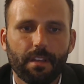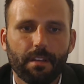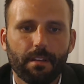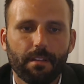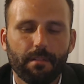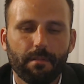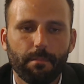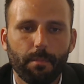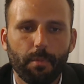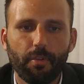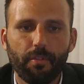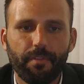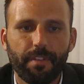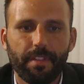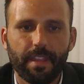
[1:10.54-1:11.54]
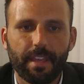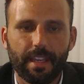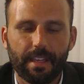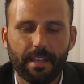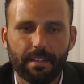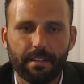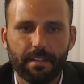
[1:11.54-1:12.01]
move
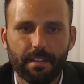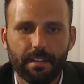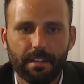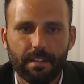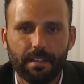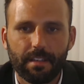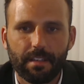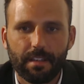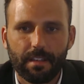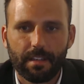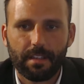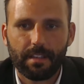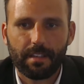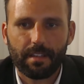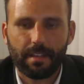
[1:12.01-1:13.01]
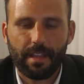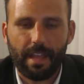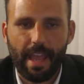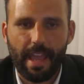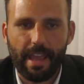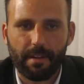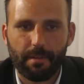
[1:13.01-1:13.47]
things
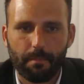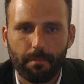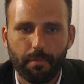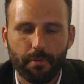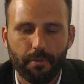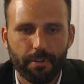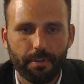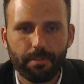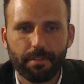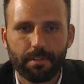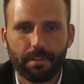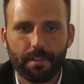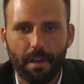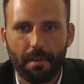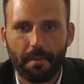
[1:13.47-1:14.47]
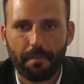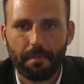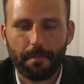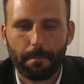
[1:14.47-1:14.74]
and produce stuff